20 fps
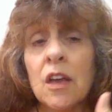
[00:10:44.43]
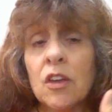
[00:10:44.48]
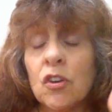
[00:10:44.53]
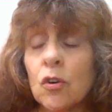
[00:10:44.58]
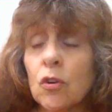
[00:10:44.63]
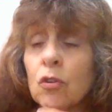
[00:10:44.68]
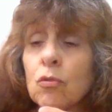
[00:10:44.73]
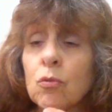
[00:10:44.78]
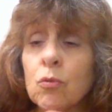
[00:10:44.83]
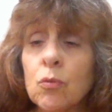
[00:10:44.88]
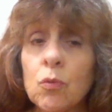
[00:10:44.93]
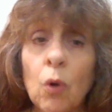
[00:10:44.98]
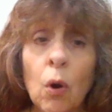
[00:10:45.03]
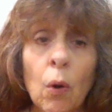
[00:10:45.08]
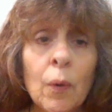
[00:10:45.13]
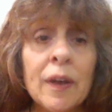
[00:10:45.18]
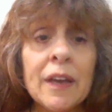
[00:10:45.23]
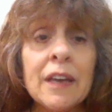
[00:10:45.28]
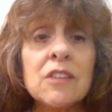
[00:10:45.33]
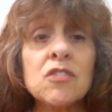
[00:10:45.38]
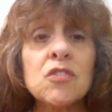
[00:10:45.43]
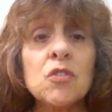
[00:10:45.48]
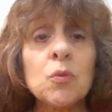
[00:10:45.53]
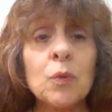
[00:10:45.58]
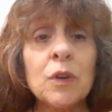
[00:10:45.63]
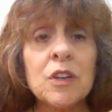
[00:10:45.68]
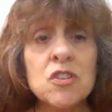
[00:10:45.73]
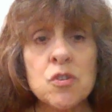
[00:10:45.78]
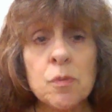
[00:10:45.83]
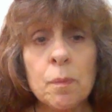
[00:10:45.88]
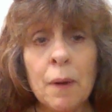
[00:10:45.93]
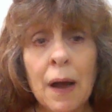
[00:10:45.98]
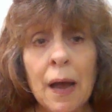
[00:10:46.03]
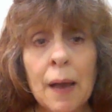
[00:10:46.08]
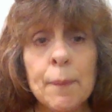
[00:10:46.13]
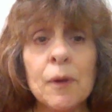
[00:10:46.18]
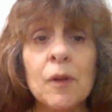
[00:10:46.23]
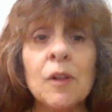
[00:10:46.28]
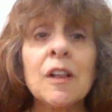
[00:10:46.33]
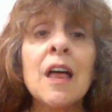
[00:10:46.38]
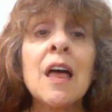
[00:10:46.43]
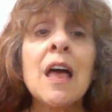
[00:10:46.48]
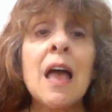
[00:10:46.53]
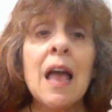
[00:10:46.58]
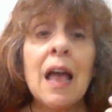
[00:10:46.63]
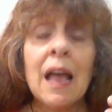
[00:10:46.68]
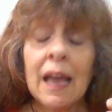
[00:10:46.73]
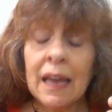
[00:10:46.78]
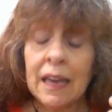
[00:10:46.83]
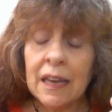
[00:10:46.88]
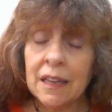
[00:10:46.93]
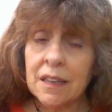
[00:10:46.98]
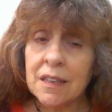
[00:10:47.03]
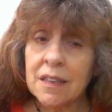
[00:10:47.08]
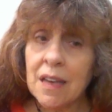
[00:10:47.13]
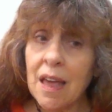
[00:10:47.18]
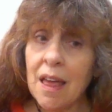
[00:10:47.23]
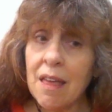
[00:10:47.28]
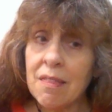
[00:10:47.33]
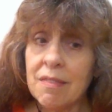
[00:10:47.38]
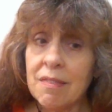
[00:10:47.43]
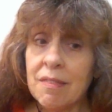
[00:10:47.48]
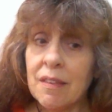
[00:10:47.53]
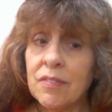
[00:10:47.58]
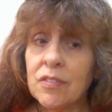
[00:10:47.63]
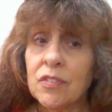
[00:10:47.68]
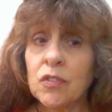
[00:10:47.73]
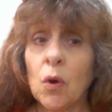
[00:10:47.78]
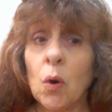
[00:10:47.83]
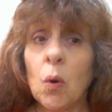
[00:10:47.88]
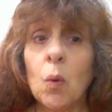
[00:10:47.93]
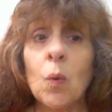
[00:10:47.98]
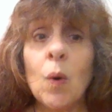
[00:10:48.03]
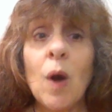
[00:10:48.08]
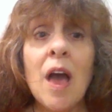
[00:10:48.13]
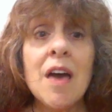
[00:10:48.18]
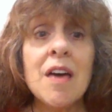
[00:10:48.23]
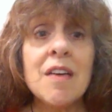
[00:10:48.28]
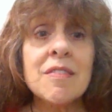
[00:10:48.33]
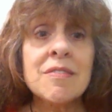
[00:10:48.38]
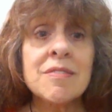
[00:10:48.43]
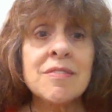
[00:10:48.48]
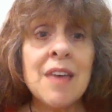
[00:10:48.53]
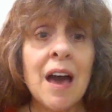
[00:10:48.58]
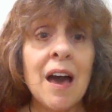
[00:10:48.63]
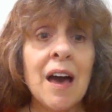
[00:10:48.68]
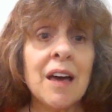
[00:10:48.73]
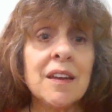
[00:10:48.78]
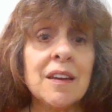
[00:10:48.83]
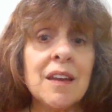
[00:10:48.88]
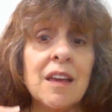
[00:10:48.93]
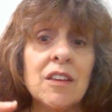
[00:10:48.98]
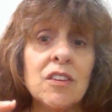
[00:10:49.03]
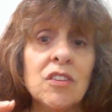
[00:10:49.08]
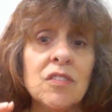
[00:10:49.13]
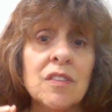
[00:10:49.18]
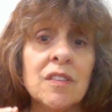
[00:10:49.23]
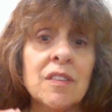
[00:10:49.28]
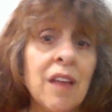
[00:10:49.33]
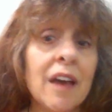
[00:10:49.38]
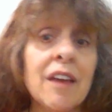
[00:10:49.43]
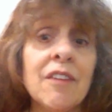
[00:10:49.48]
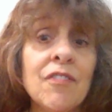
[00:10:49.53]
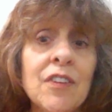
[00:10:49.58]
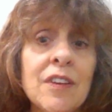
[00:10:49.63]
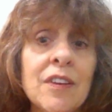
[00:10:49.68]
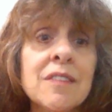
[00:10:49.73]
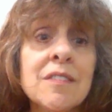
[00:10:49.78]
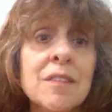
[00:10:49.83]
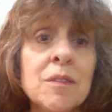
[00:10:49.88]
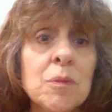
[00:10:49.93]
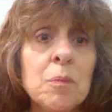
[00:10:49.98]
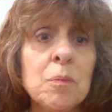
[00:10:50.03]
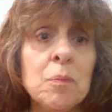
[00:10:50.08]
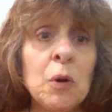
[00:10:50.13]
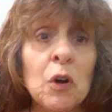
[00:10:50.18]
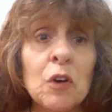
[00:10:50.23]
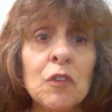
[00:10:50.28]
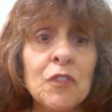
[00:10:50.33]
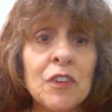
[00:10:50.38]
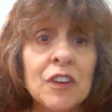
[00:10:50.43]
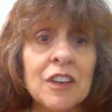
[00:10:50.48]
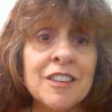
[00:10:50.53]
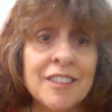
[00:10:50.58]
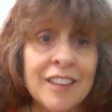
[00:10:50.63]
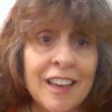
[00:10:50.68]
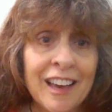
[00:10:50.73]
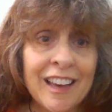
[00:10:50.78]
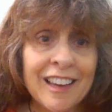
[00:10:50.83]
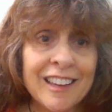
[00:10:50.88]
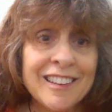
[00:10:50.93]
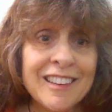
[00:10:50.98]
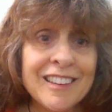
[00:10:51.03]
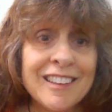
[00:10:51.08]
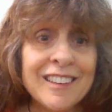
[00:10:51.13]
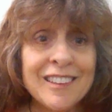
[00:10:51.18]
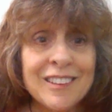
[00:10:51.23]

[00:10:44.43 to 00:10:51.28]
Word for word: you're growing as you read your Bible, and so that life isn't perfect yet.